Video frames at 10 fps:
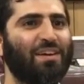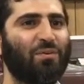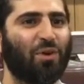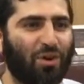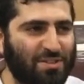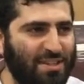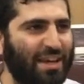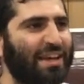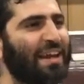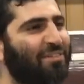We're all
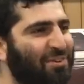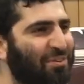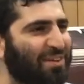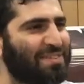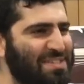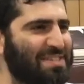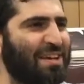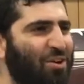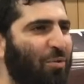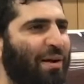saying, and every one of us is
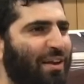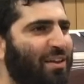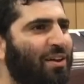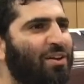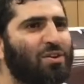saying Gomel.